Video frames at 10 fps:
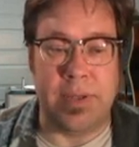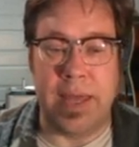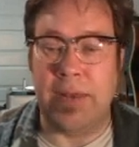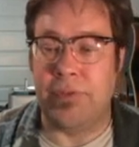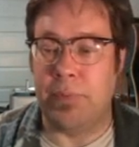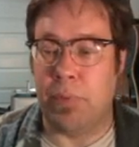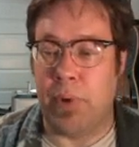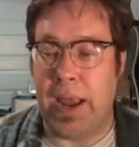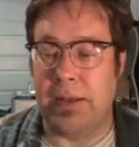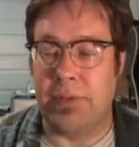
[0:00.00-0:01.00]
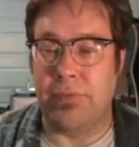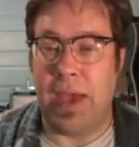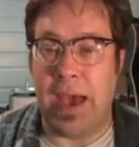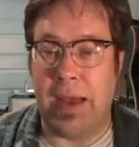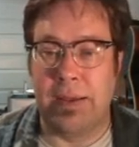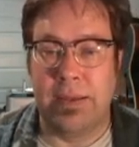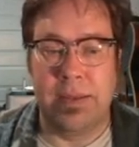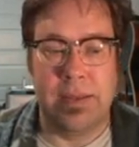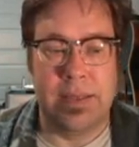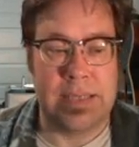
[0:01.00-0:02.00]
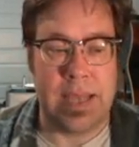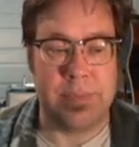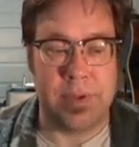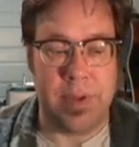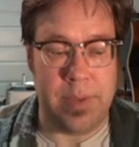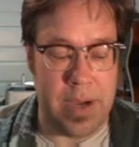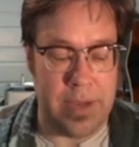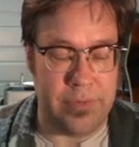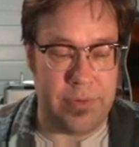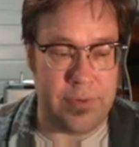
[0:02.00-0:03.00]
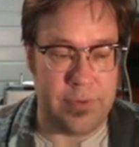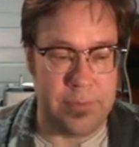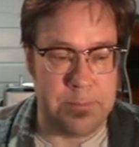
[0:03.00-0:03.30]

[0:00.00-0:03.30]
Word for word: that is the brain in the vat skeptical hypothesis.